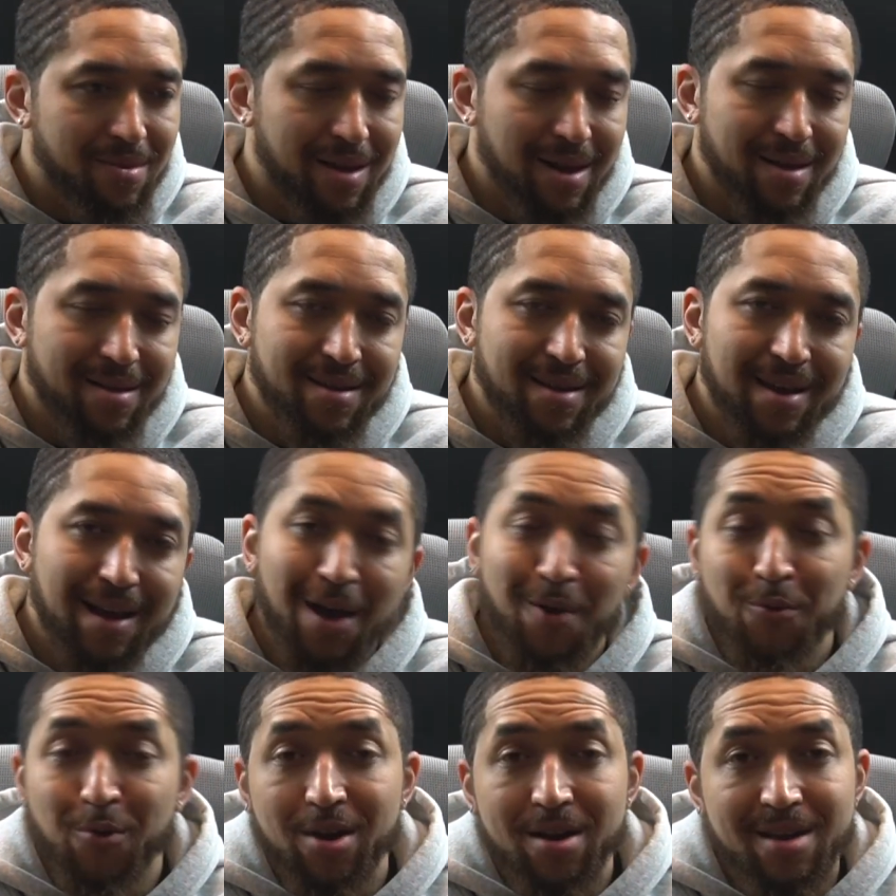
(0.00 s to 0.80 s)
Like I said, I
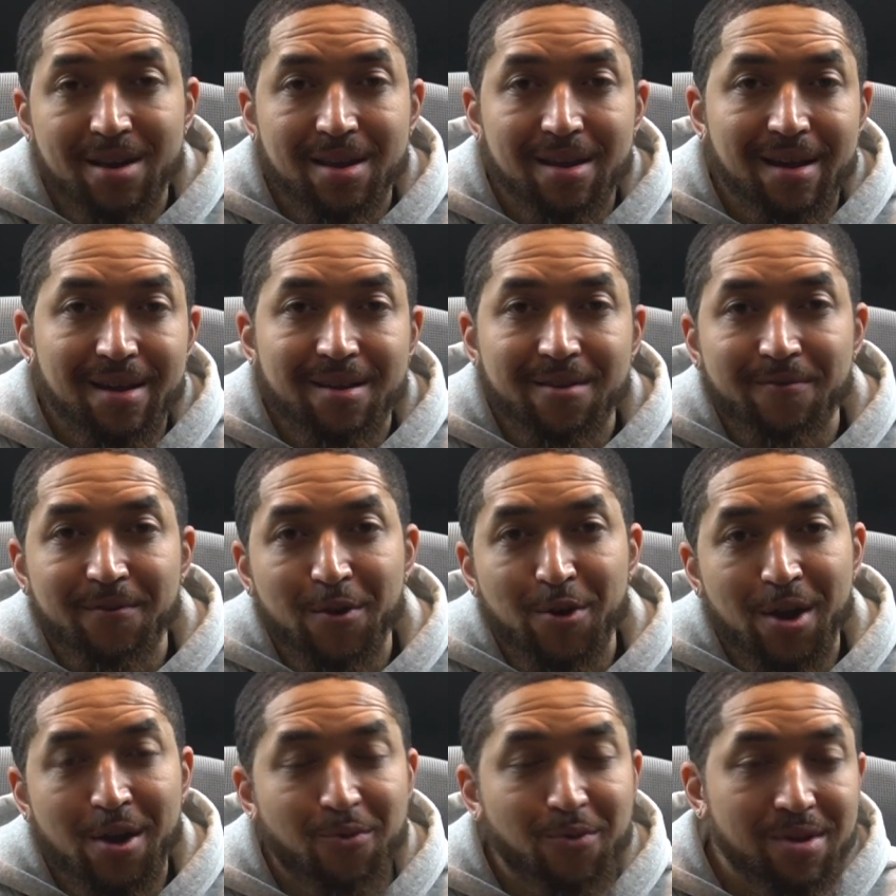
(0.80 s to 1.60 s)
wanted to like the
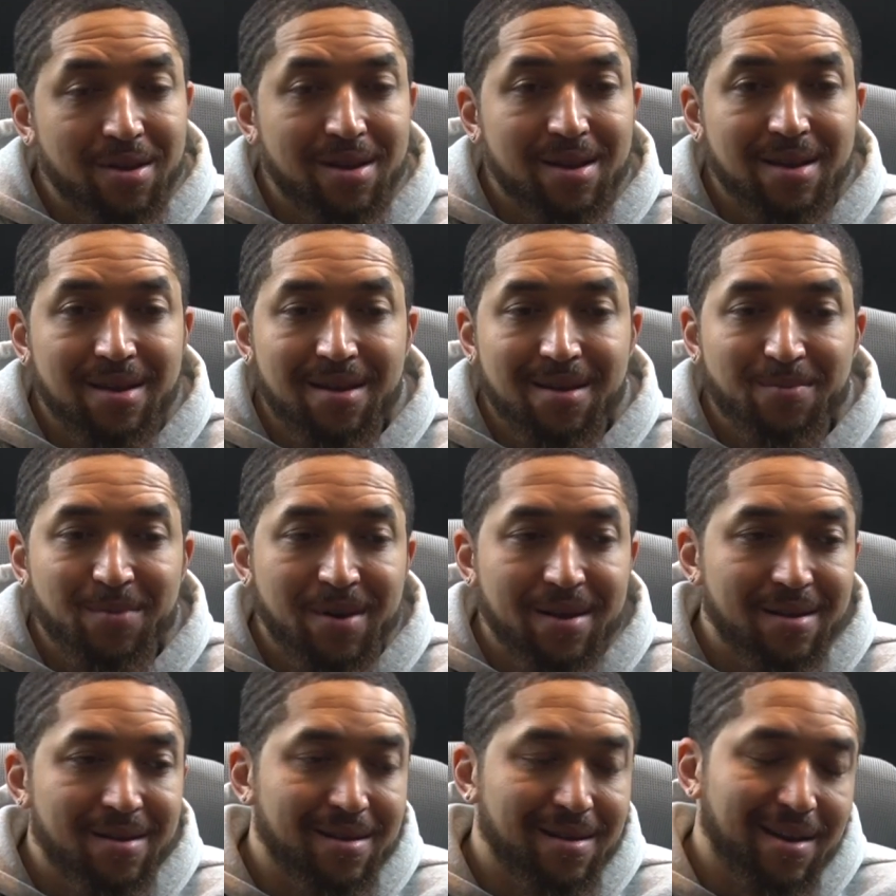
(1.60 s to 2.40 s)
phone, I really did,
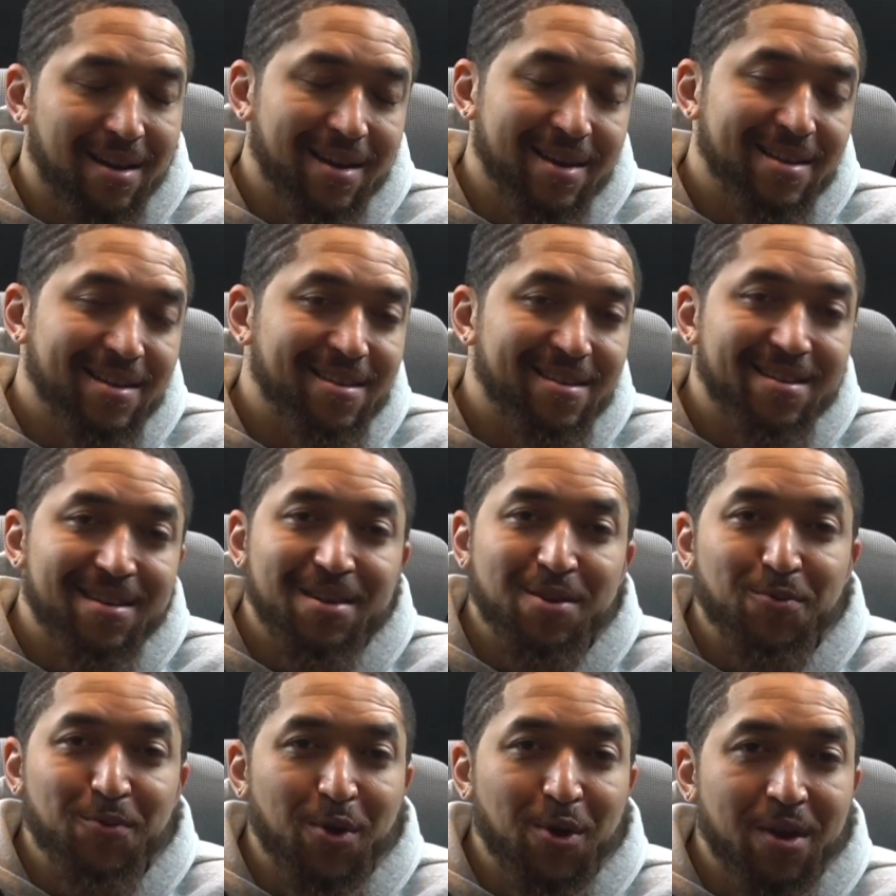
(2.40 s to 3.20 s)
but it just
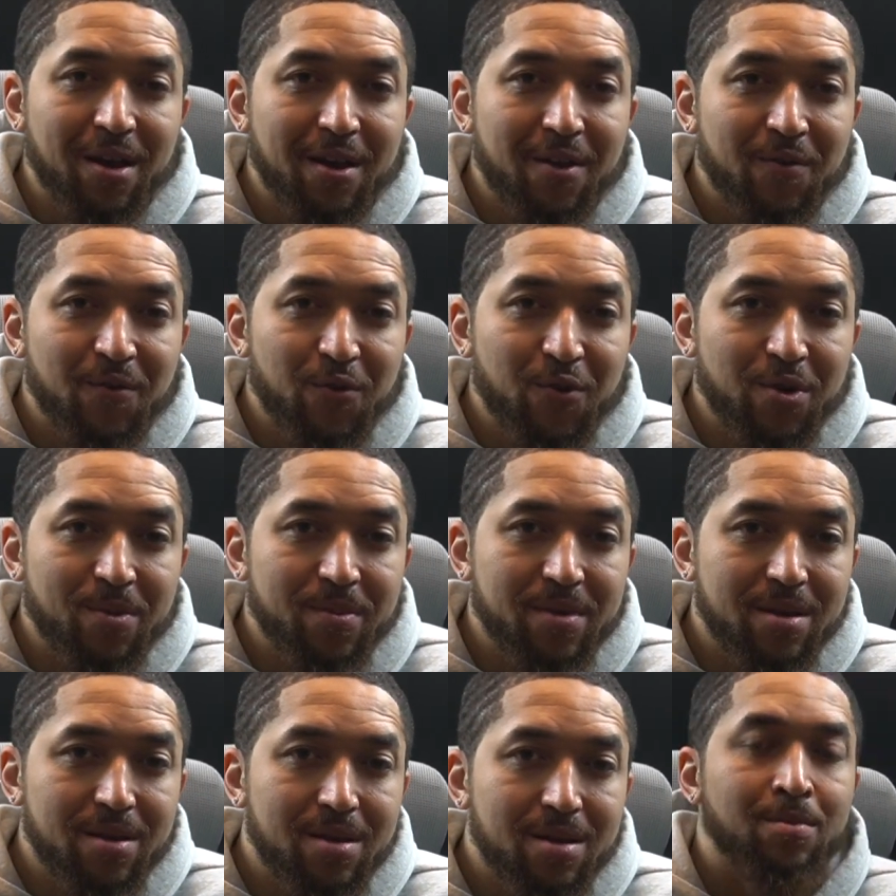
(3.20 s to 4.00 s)
didn't work out for me.
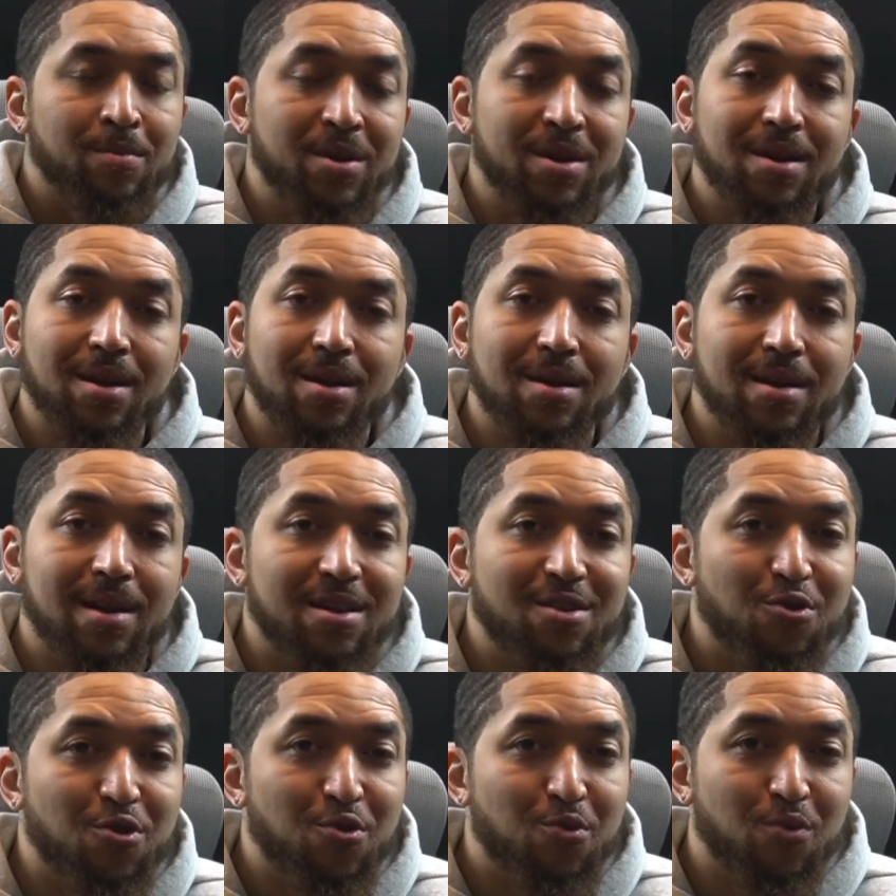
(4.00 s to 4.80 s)
But yeah,
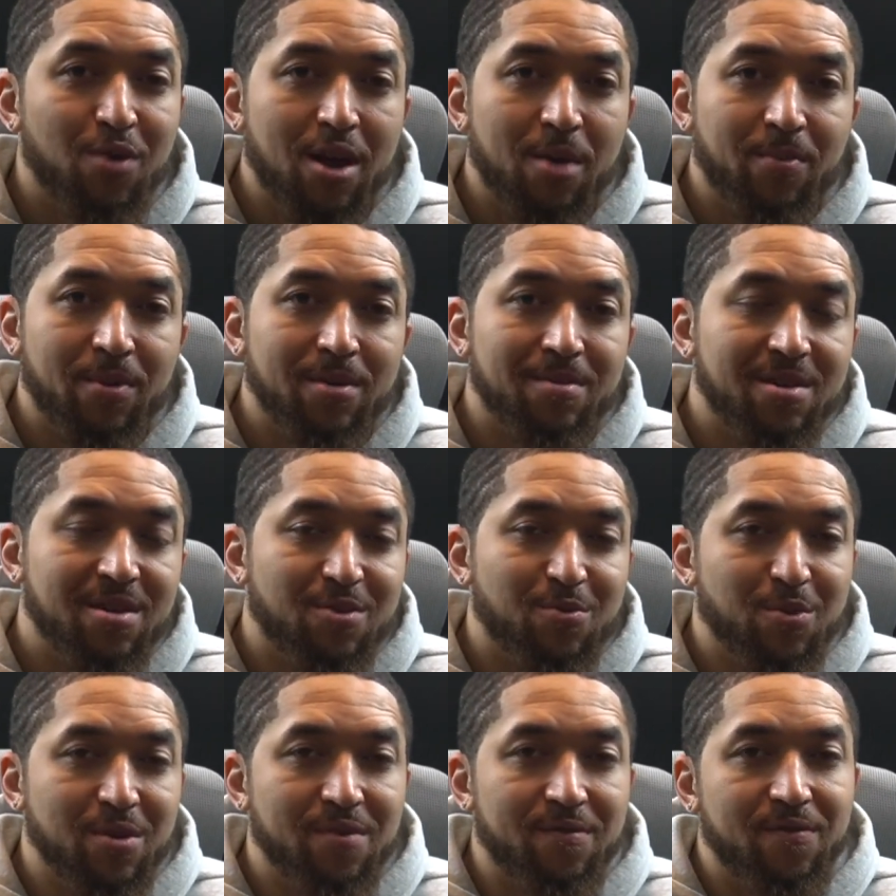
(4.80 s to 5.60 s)
that's gonna wrap up this
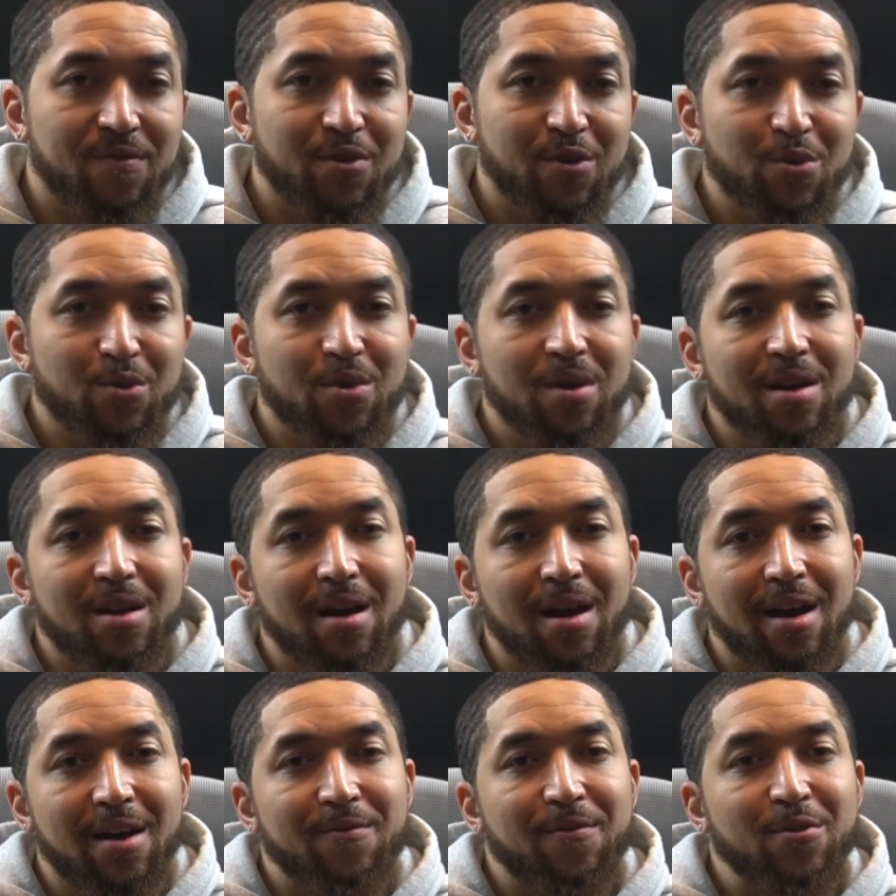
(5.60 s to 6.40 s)
review of the
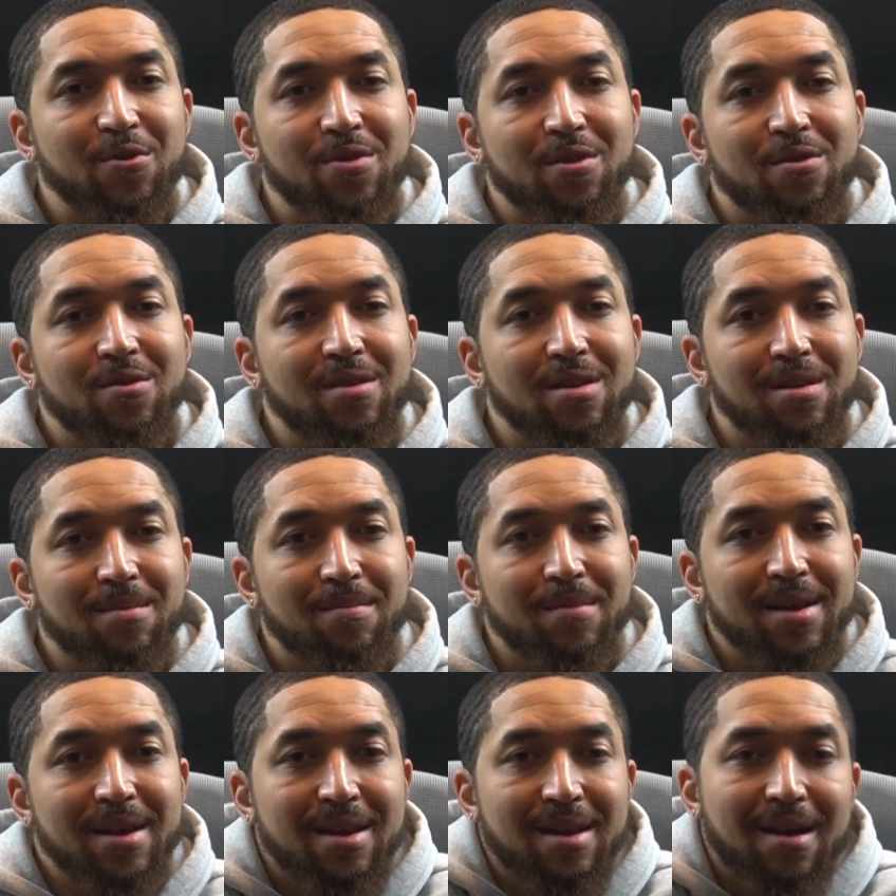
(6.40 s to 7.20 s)
iPhone 13
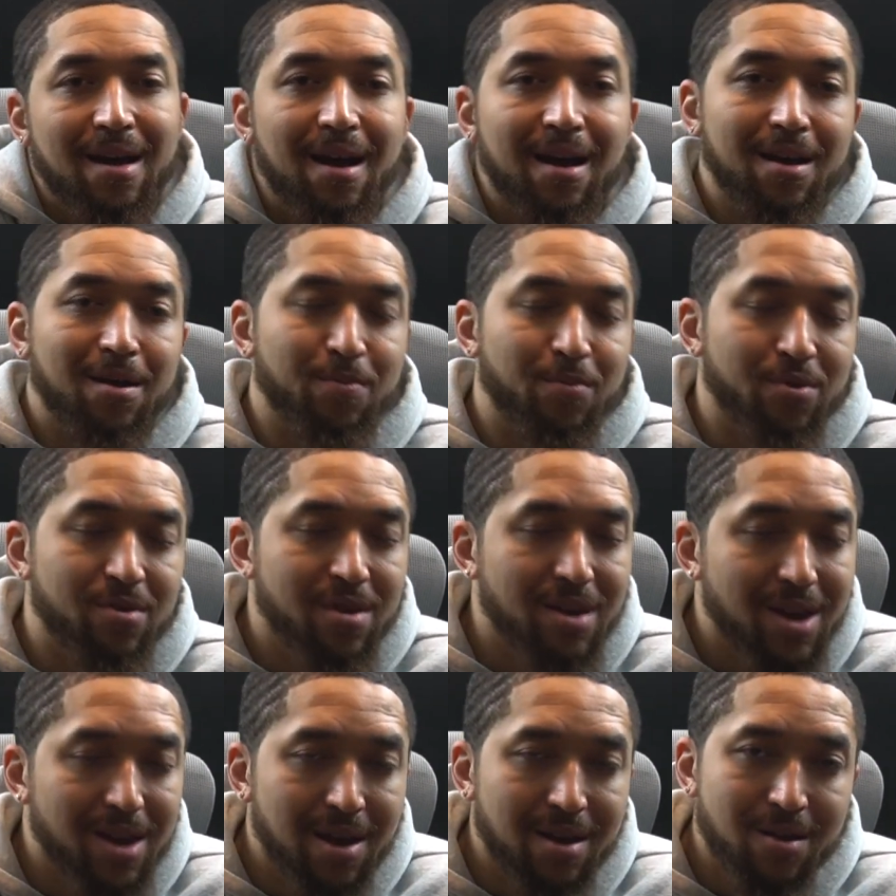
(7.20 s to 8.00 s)
mini. I
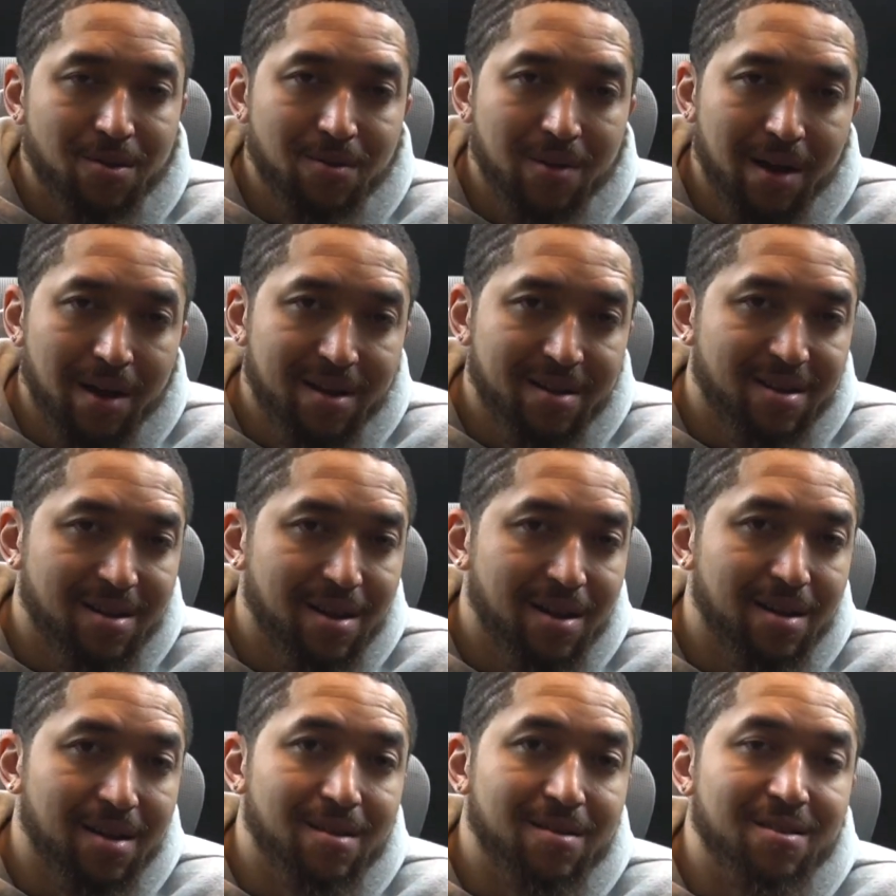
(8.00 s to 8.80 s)
appreciate you guys
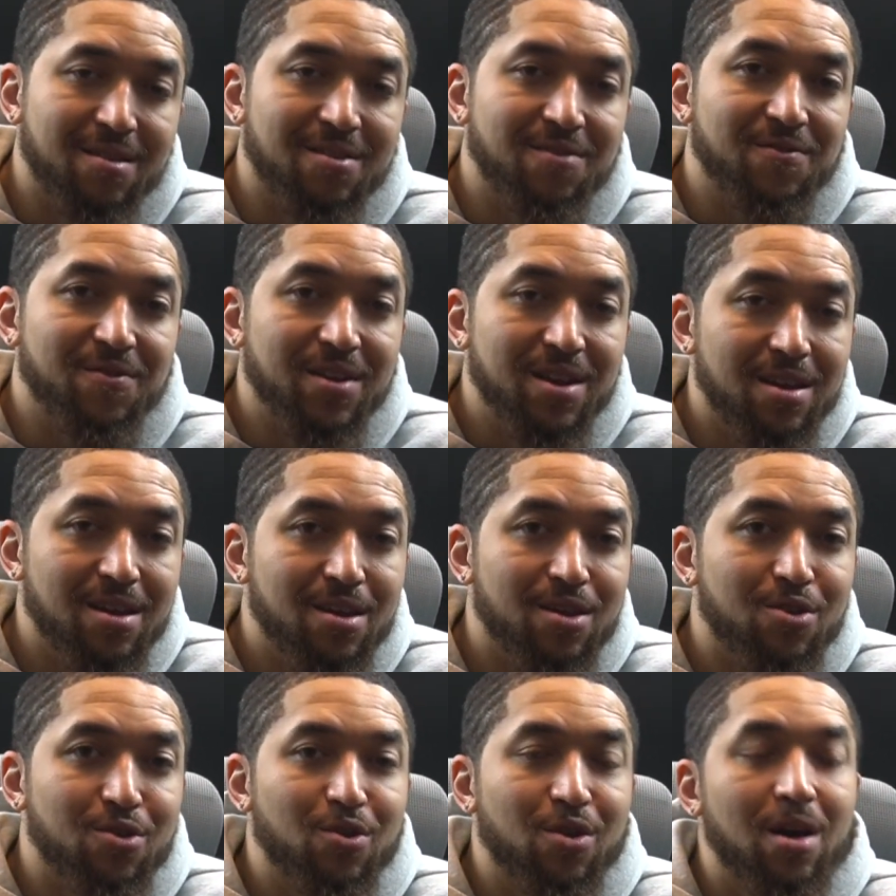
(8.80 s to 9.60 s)
checking out this
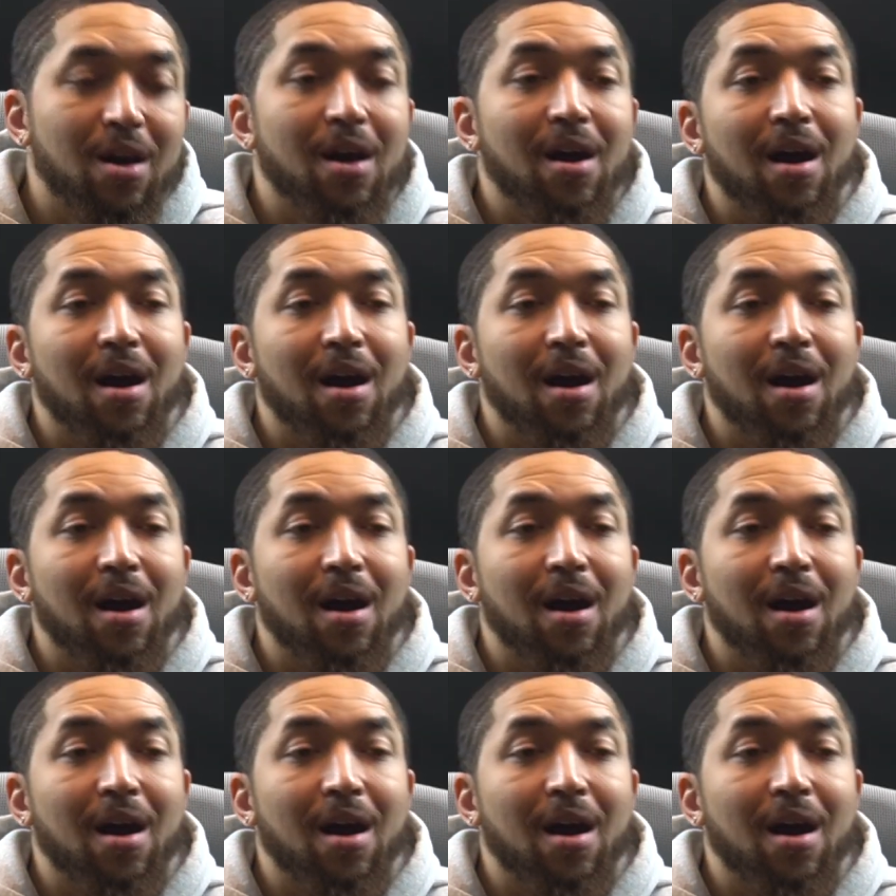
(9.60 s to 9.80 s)
video.